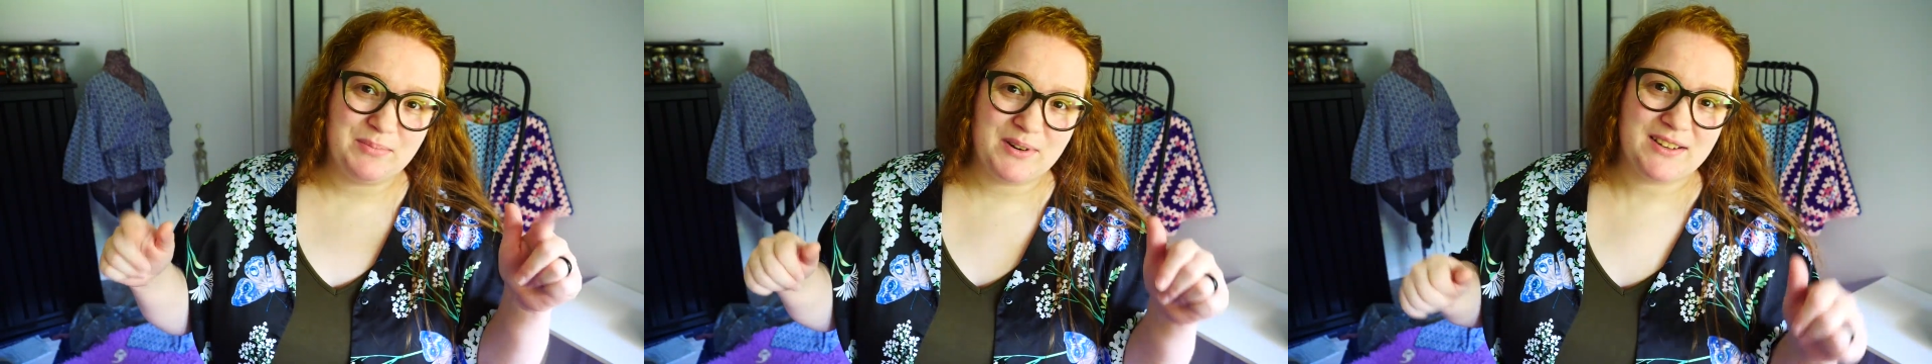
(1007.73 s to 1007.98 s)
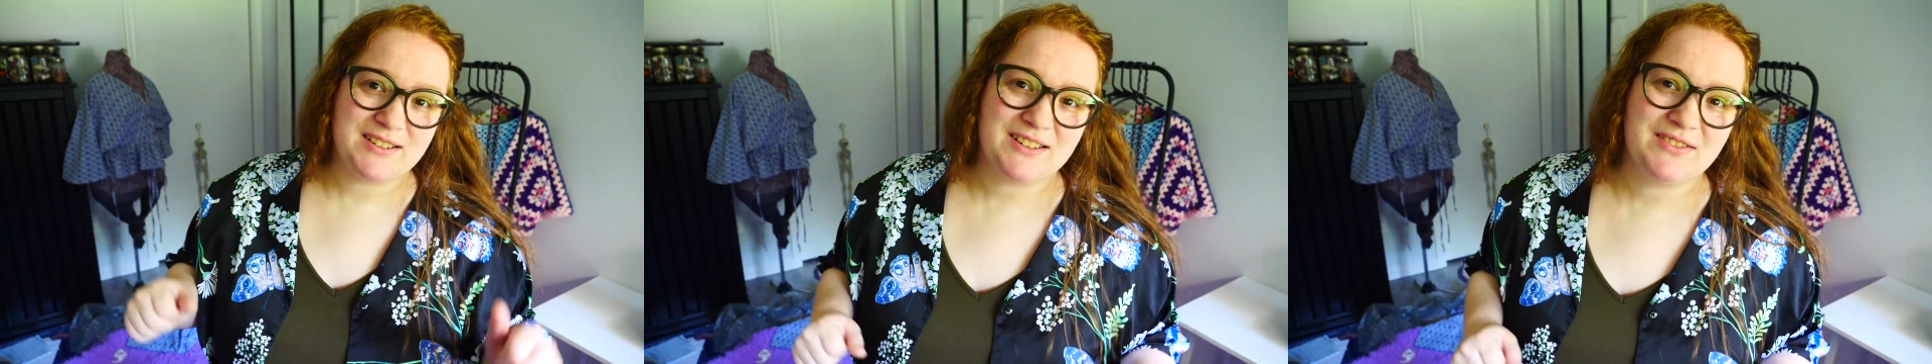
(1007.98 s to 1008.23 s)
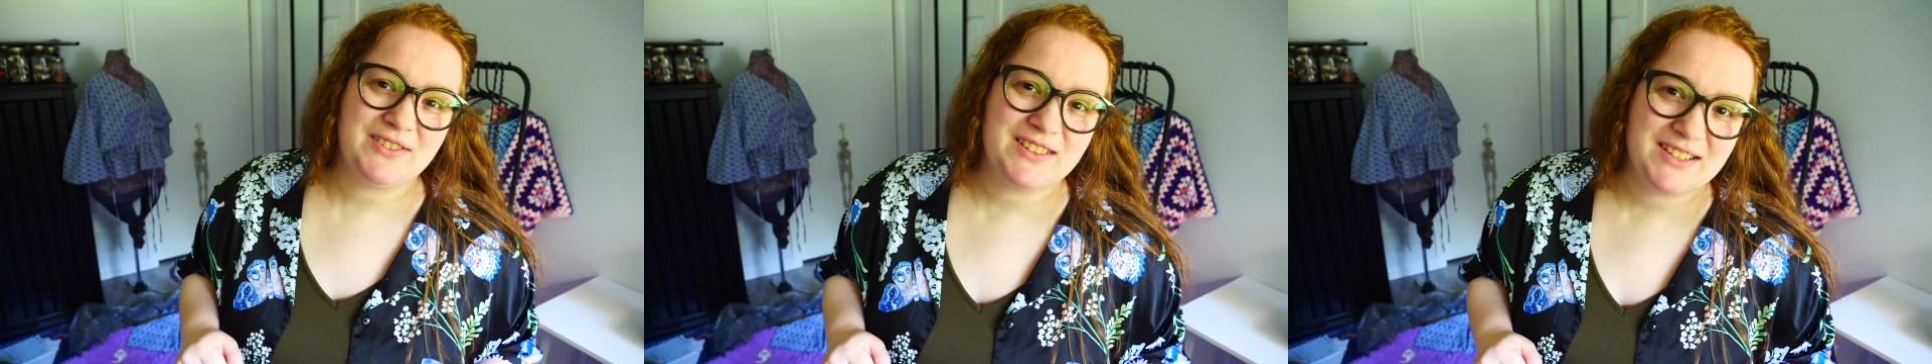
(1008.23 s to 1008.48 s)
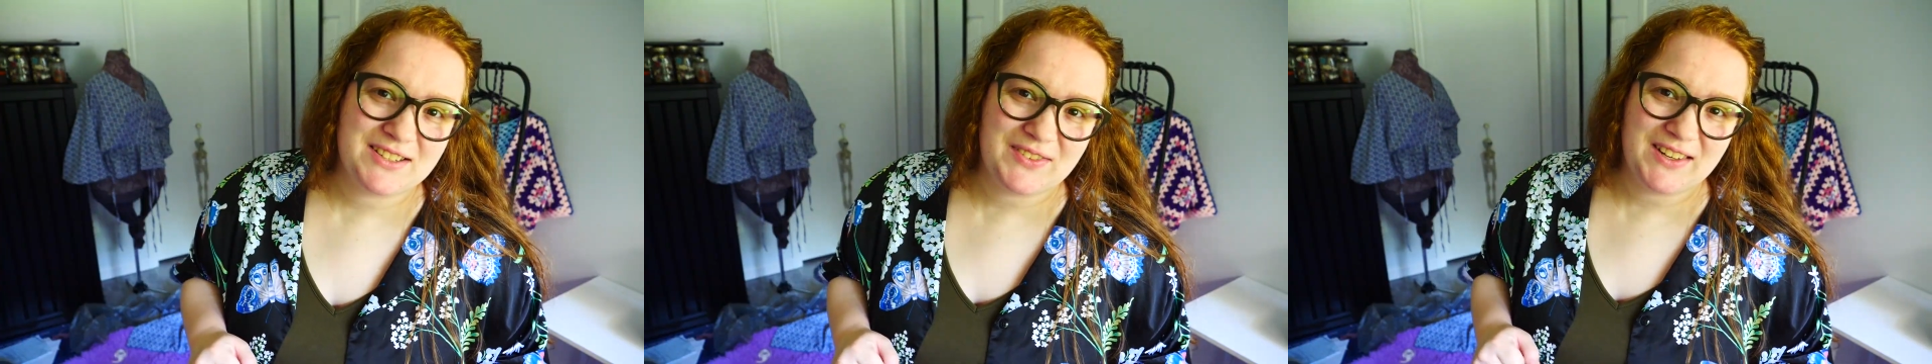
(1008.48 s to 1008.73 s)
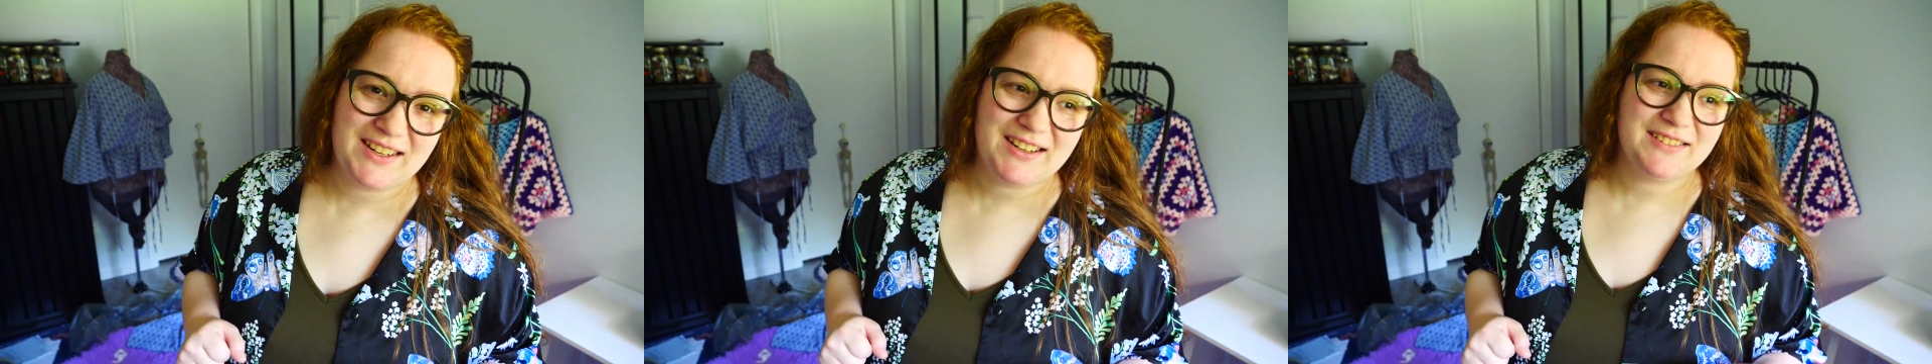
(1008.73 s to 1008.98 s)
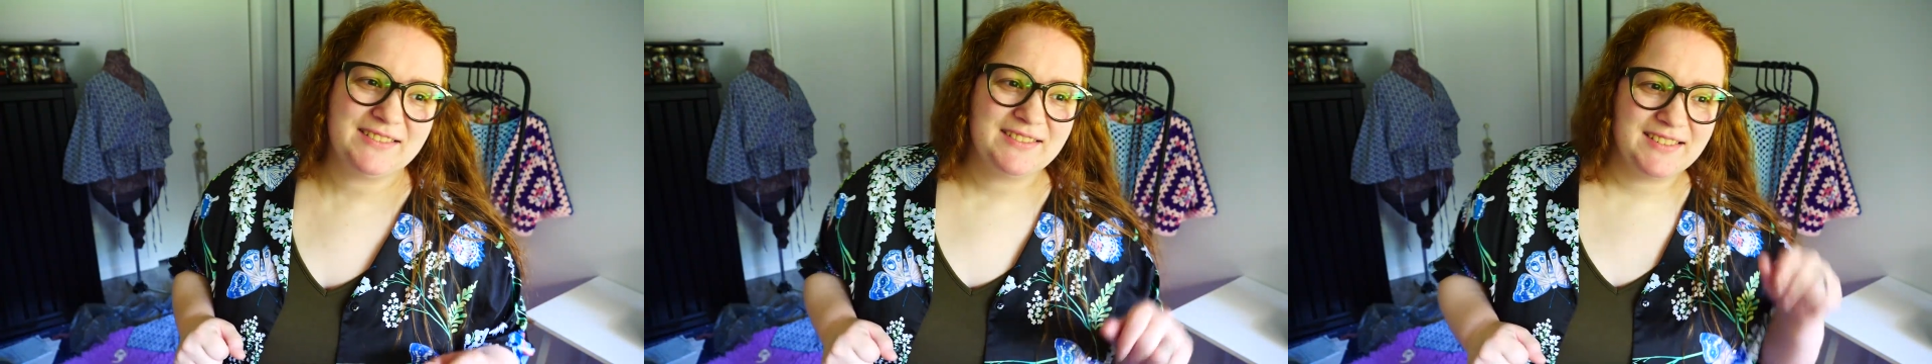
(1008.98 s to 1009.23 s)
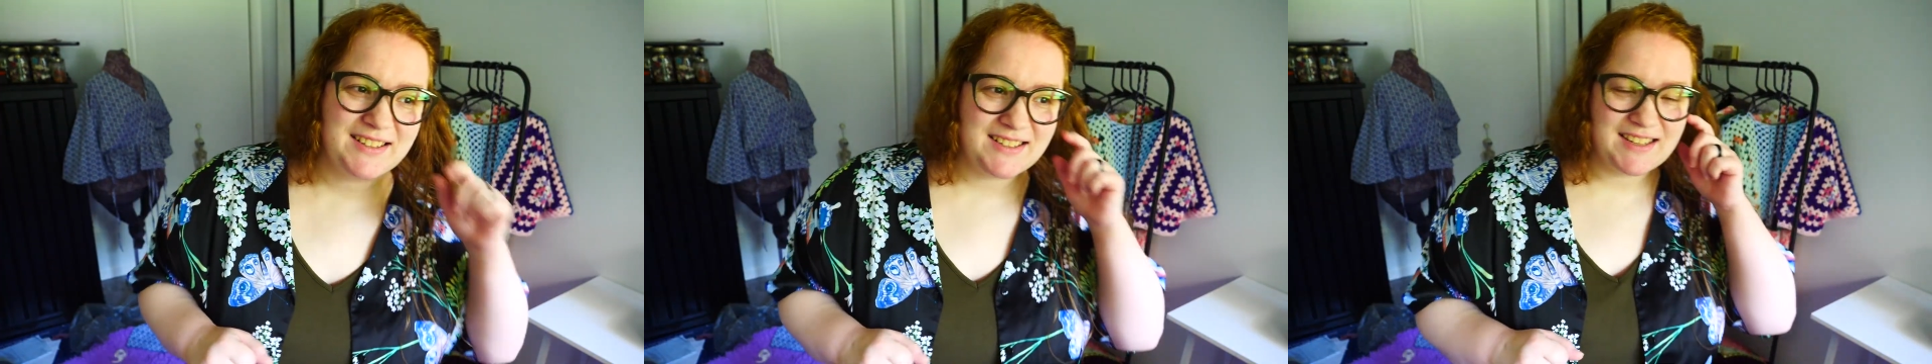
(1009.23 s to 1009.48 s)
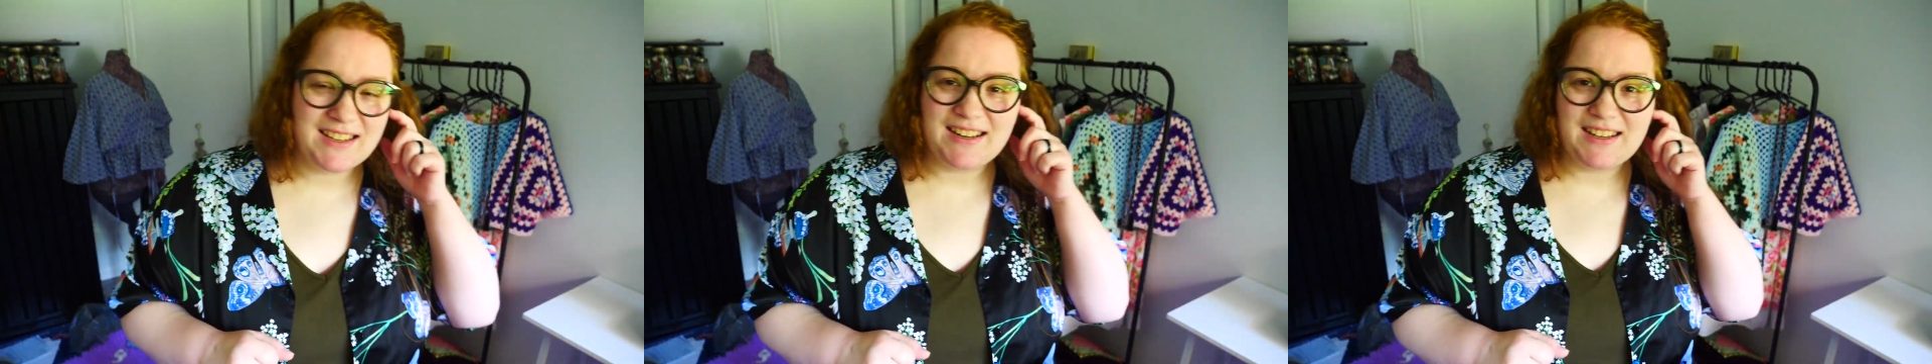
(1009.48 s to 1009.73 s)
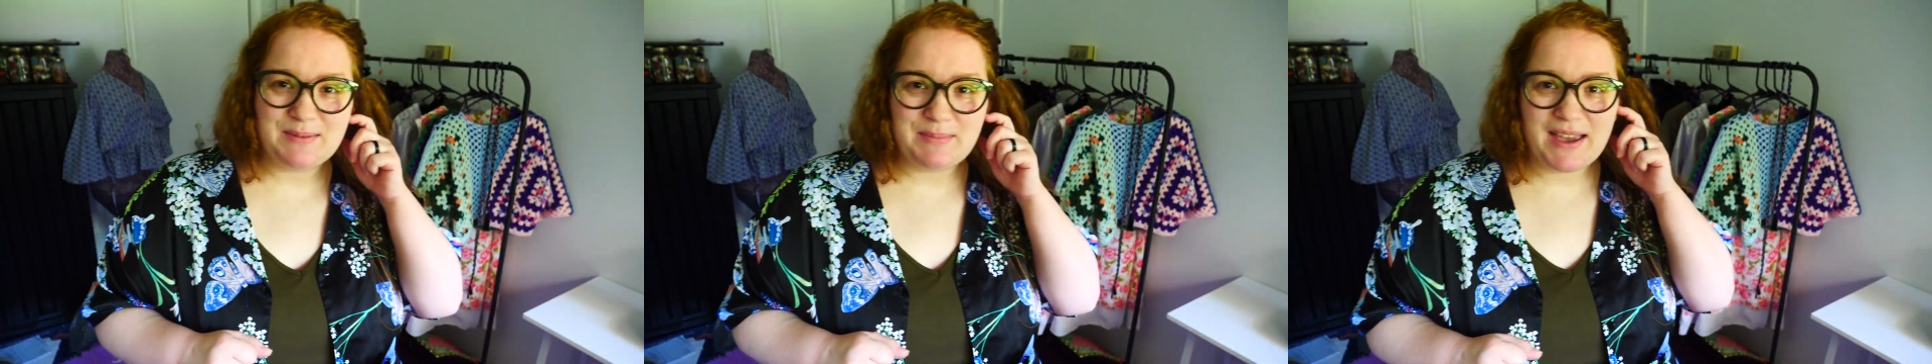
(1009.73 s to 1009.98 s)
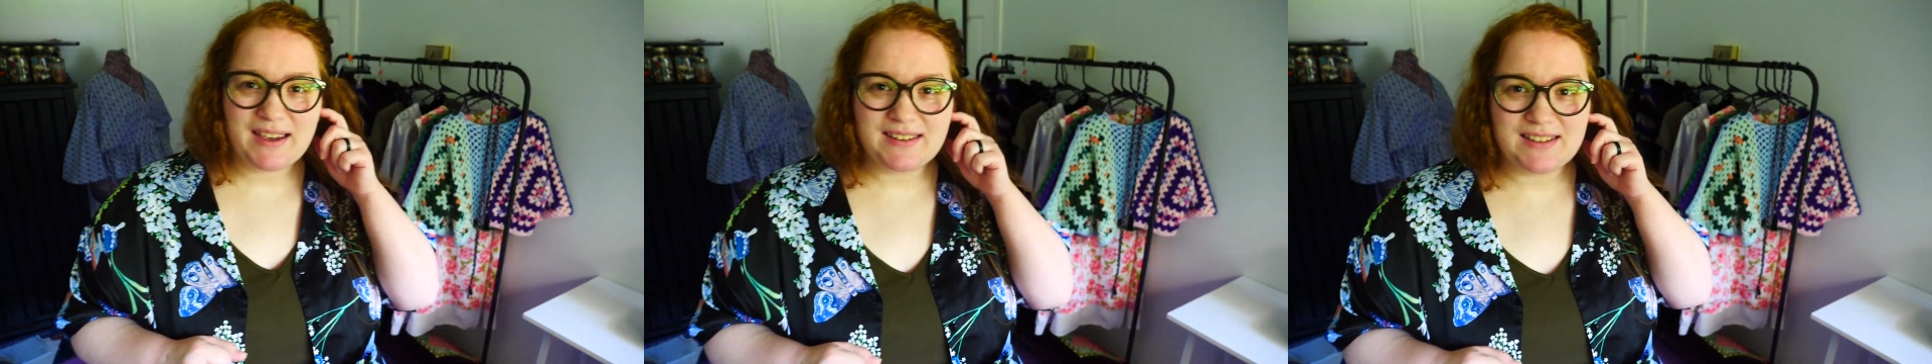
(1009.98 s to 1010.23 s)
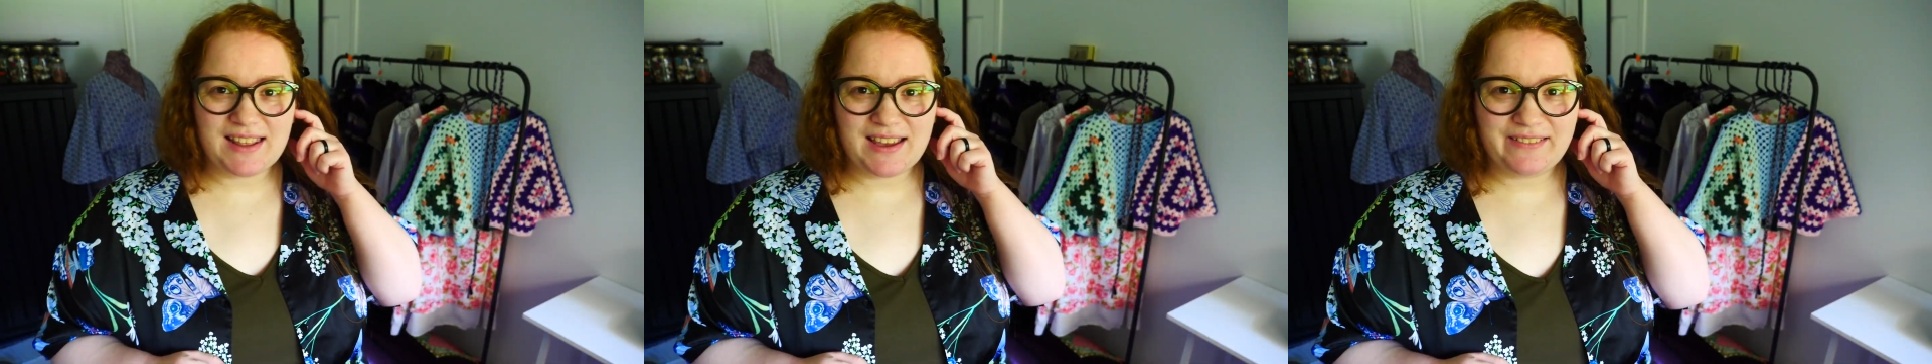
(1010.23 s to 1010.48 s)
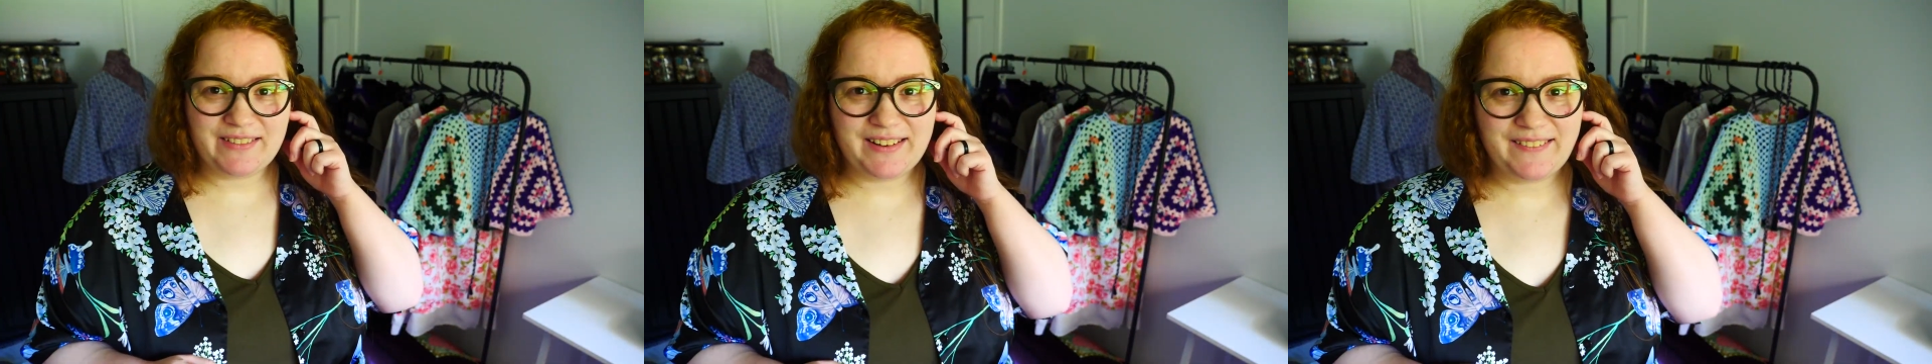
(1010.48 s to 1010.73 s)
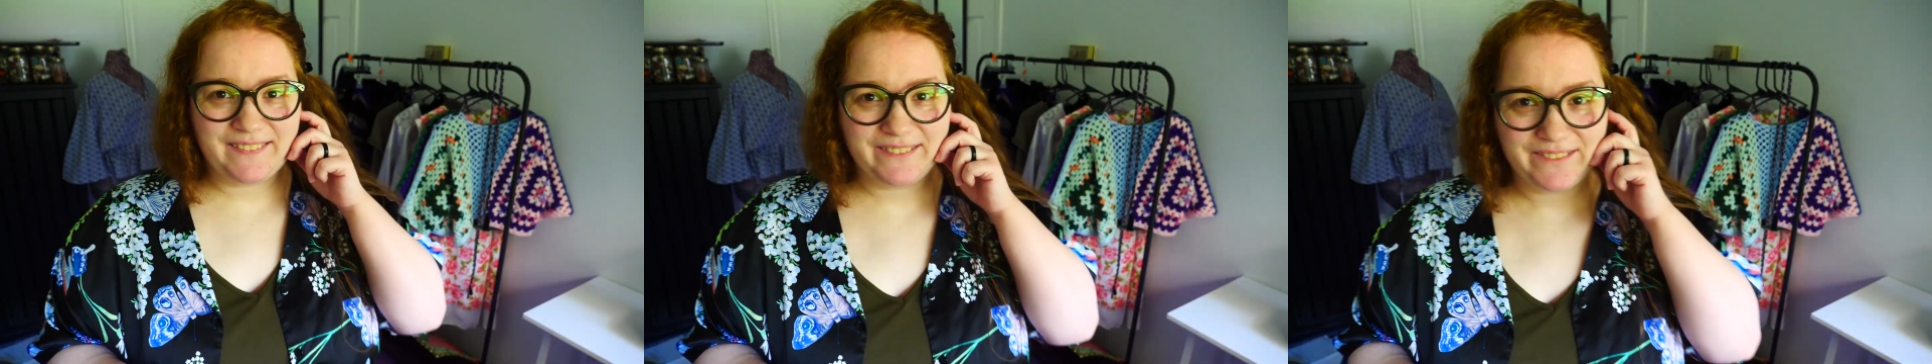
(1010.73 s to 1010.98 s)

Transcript: project for this video because I gotta get back to that one.